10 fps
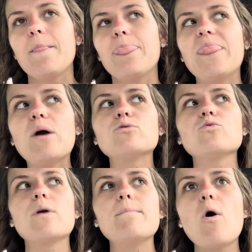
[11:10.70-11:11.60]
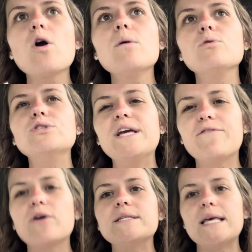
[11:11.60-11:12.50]
there was a remarkable
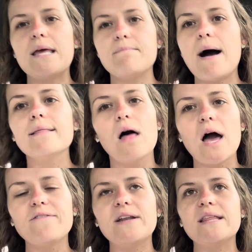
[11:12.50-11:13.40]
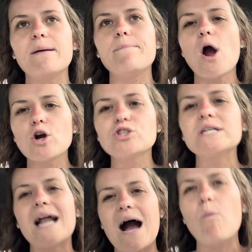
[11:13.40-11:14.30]
difference in my life and in the
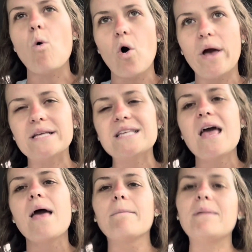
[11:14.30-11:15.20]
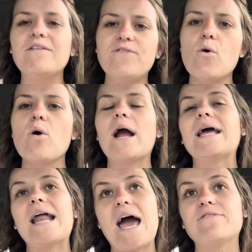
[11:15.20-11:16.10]
person I was before
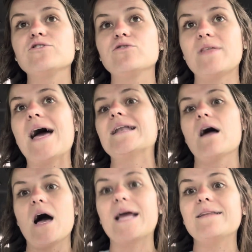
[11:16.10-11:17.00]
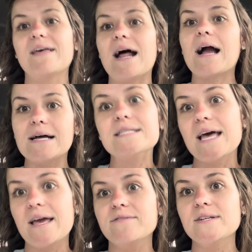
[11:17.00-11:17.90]
and after that night that I got
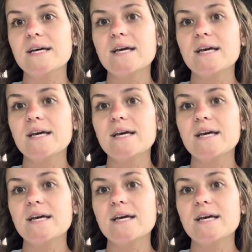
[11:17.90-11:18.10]
saved.